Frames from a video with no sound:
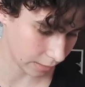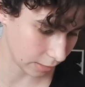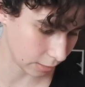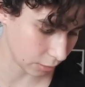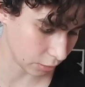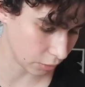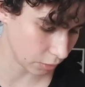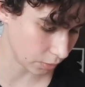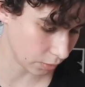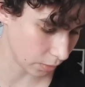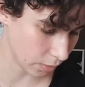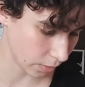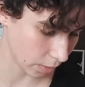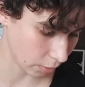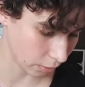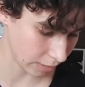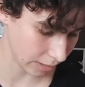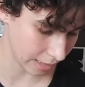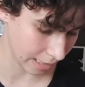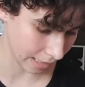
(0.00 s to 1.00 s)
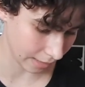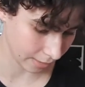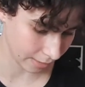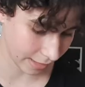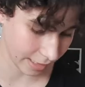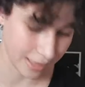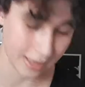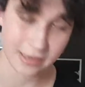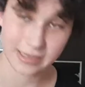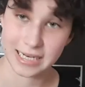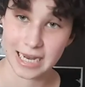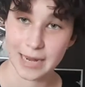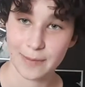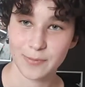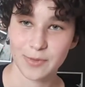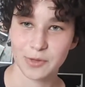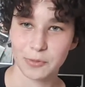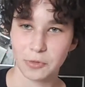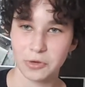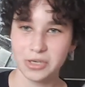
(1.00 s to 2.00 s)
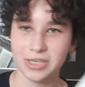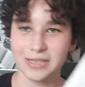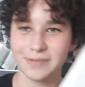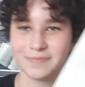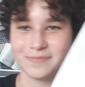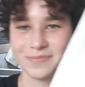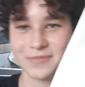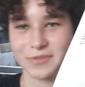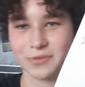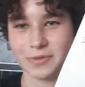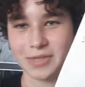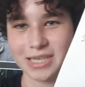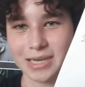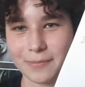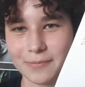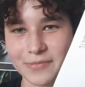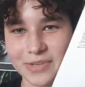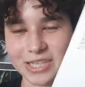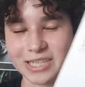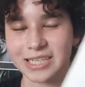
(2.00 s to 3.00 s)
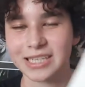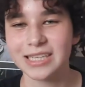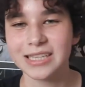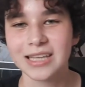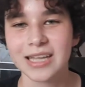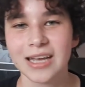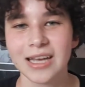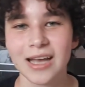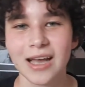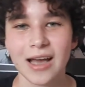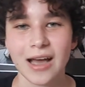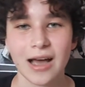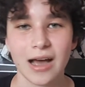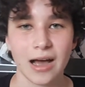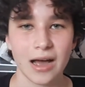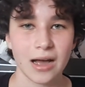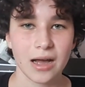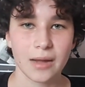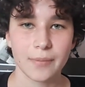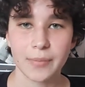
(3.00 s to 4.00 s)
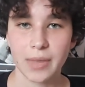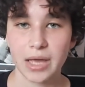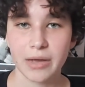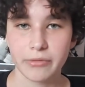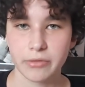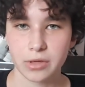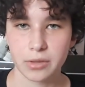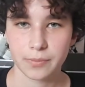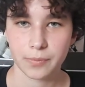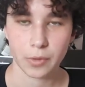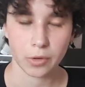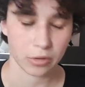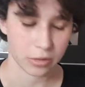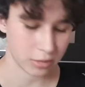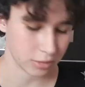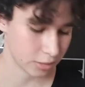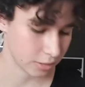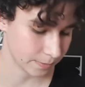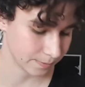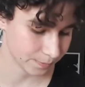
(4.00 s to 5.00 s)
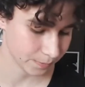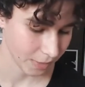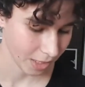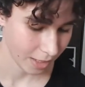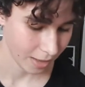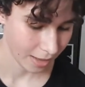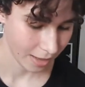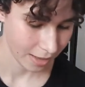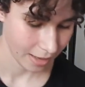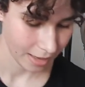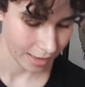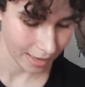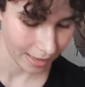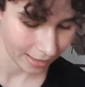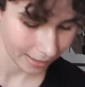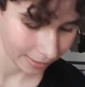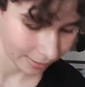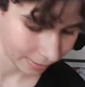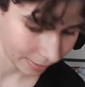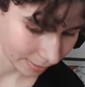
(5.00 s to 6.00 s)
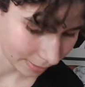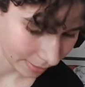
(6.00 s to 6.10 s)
The dude who wrote the essay, James Wood, remembered it, have good points. And